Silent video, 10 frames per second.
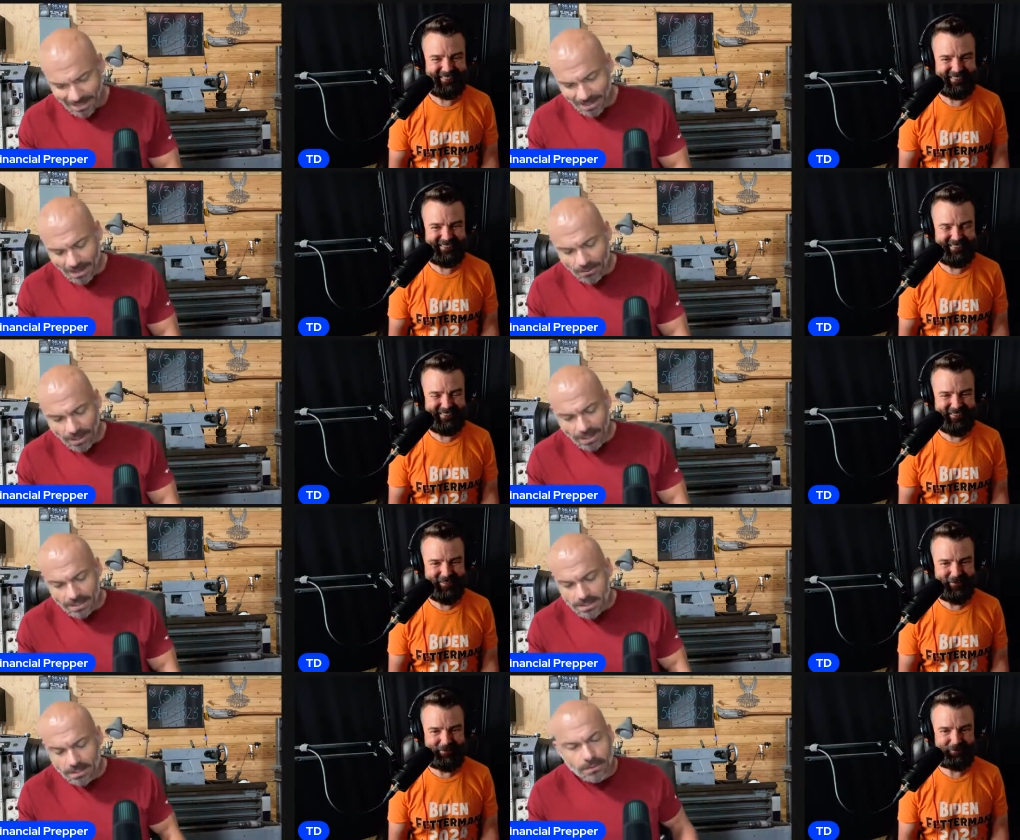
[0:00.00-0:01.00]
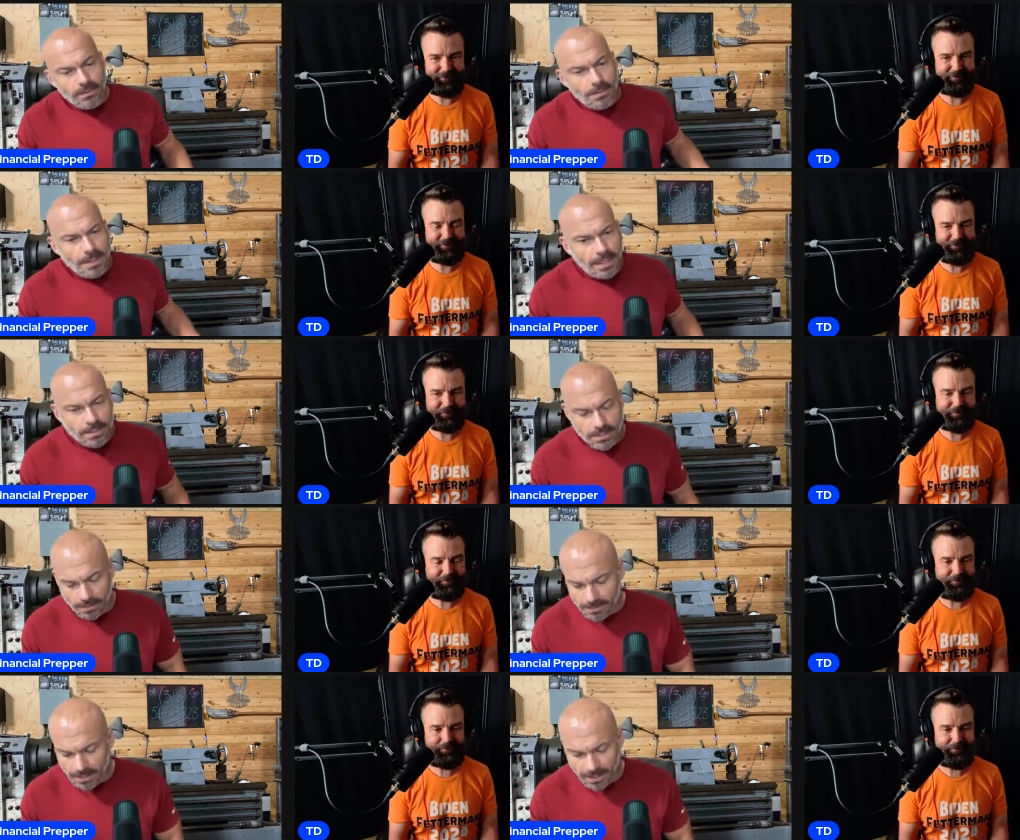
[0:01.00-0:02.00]
Speaker 1: okay, so let me catch you
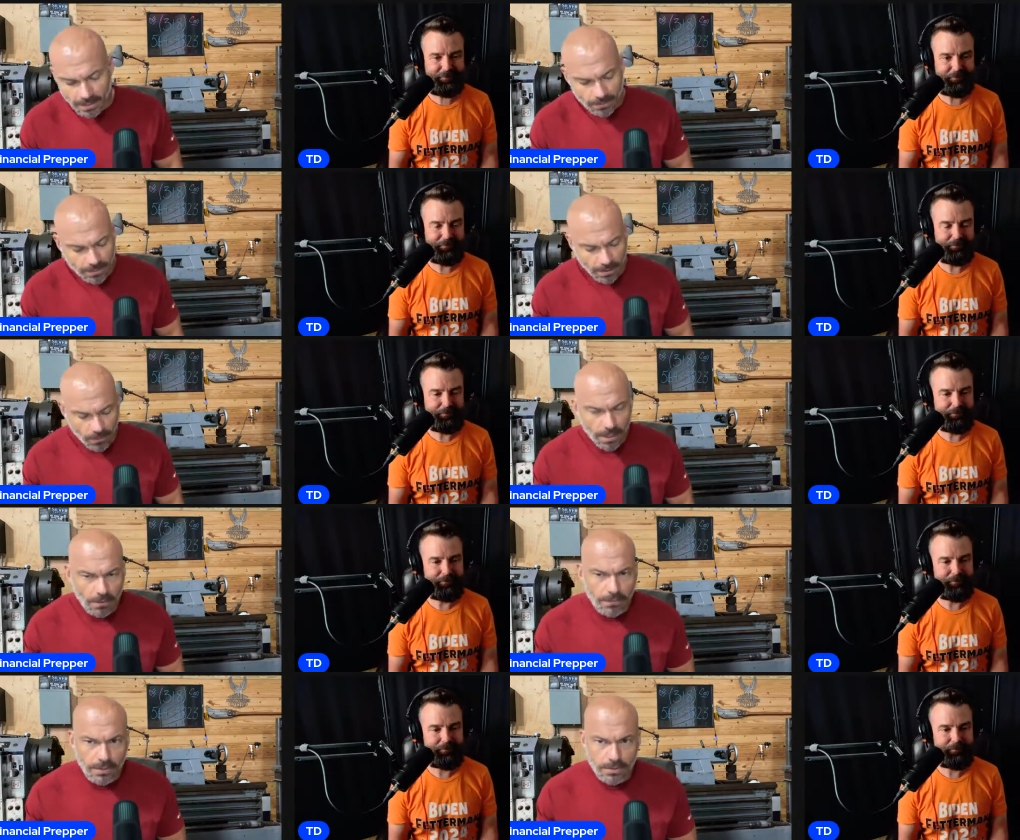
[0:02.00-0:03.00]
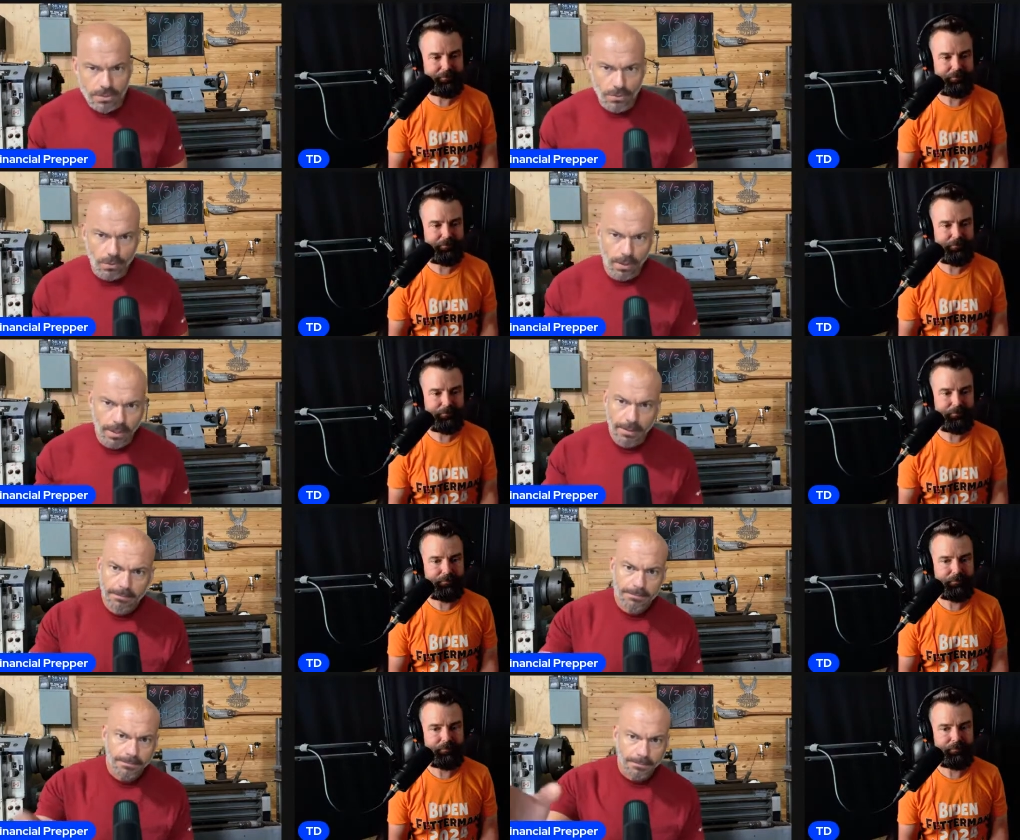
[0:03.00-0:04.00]
up, TD. We, I went over your story
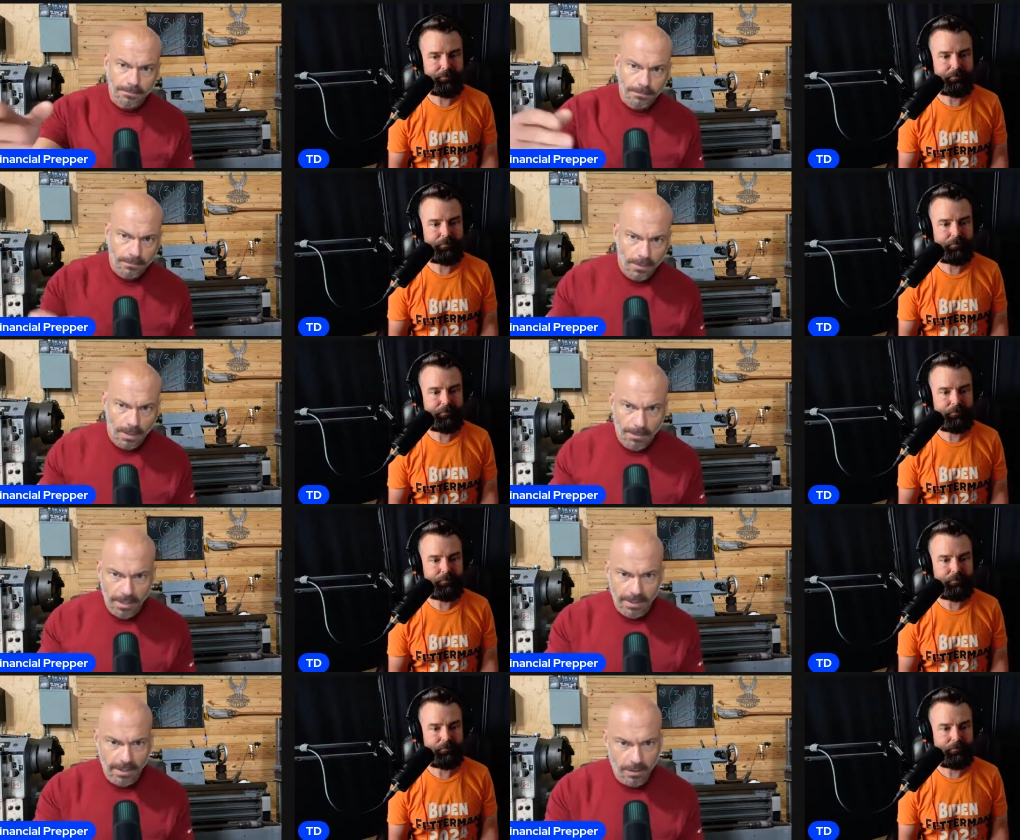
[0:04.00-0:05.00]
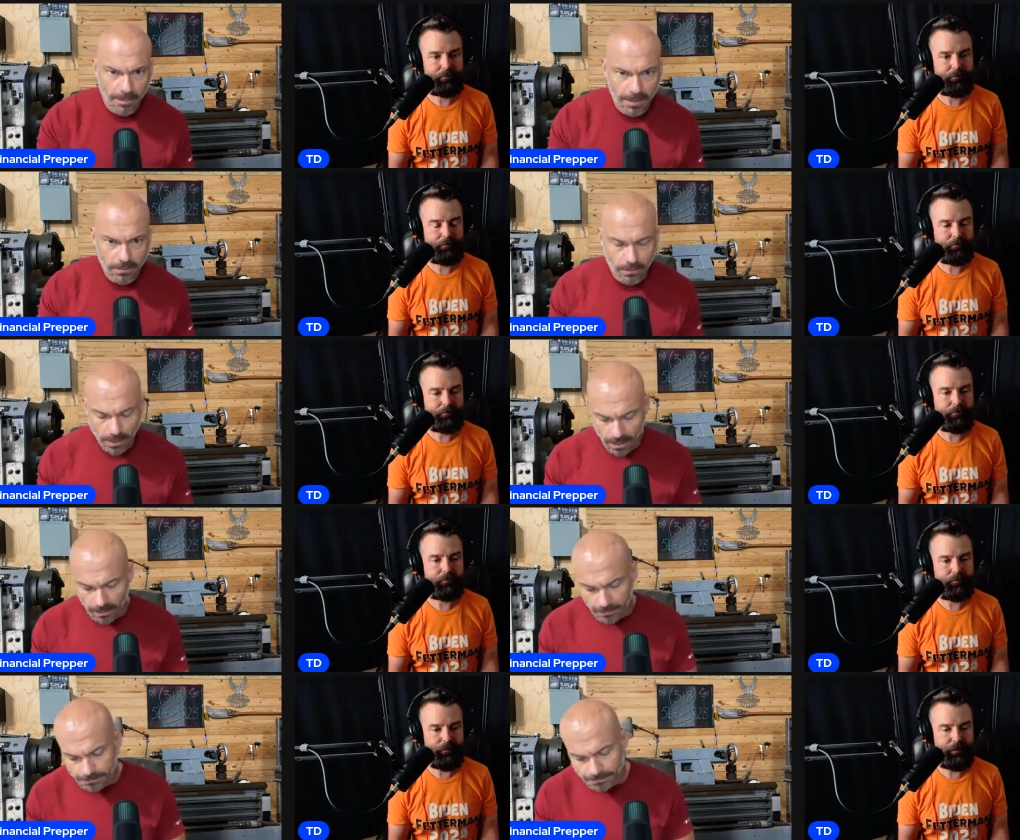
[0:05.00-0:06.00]
about the end of the
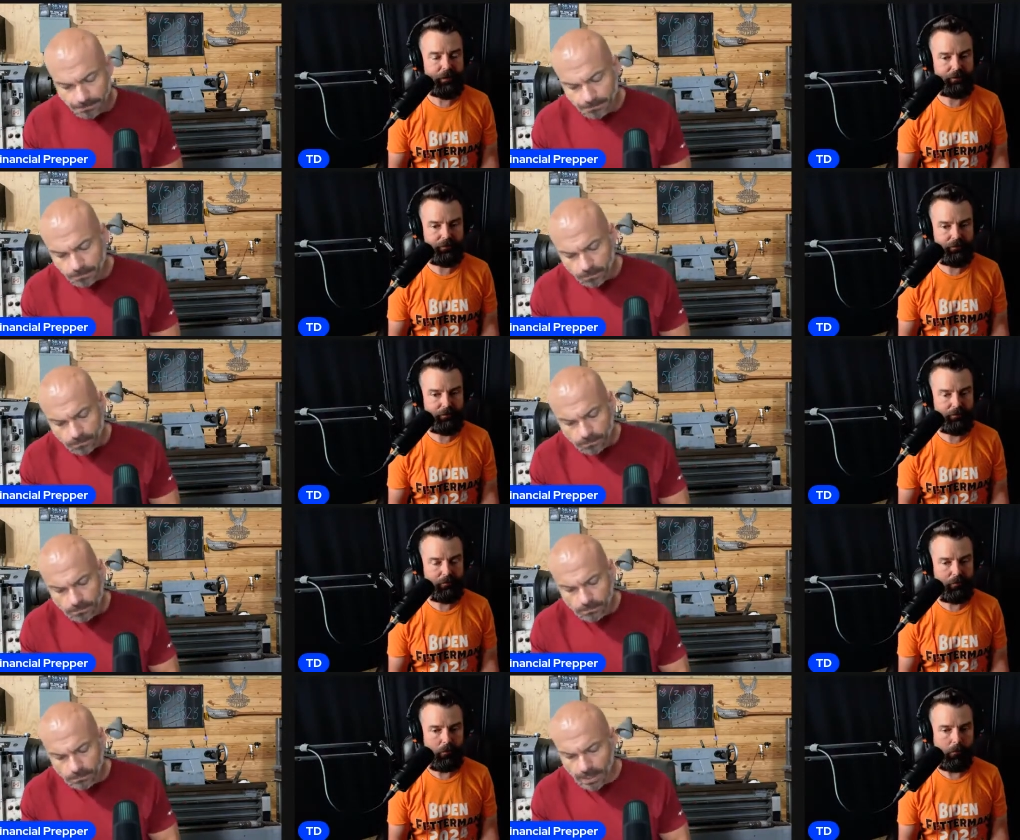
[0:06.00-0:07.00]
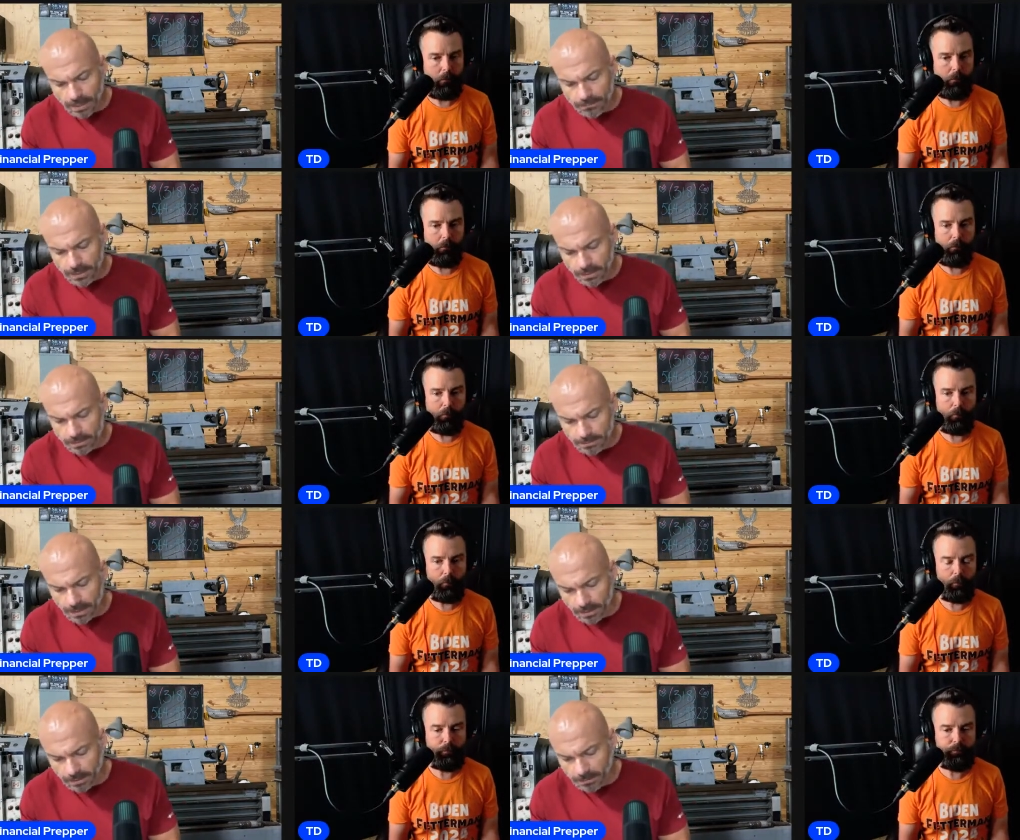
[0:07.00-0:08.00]
petrodollar. Yes, sir. And I've talked
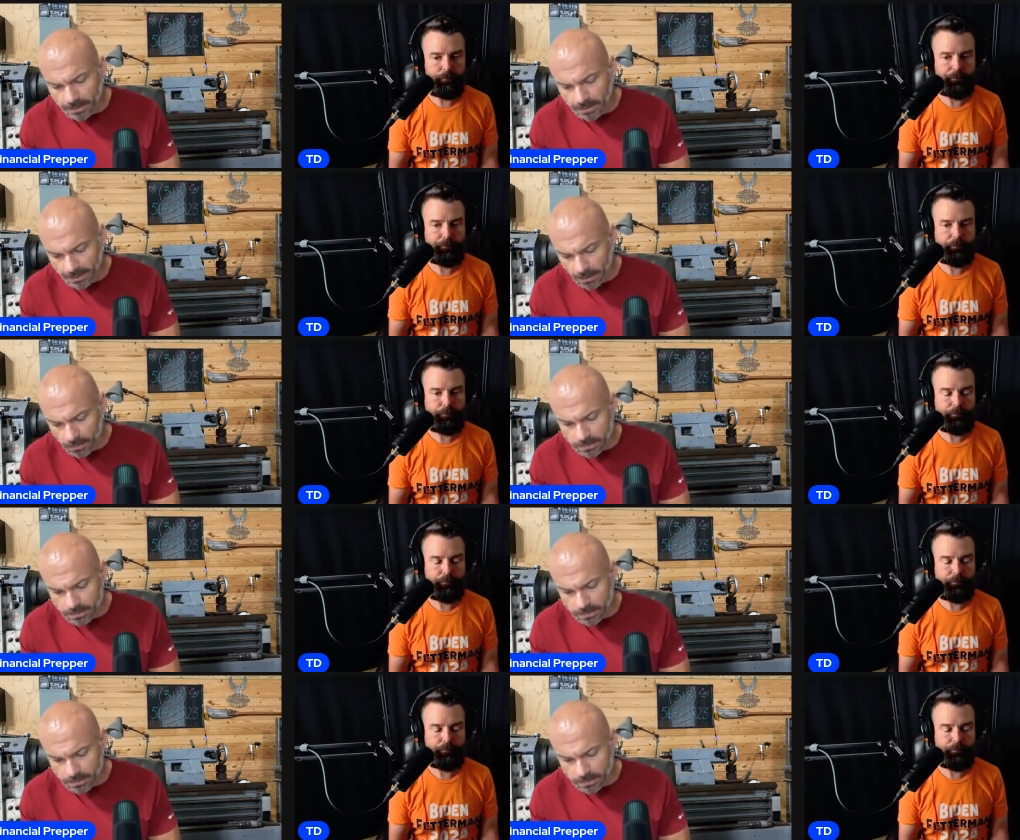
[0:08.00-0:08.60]
a little bit about what's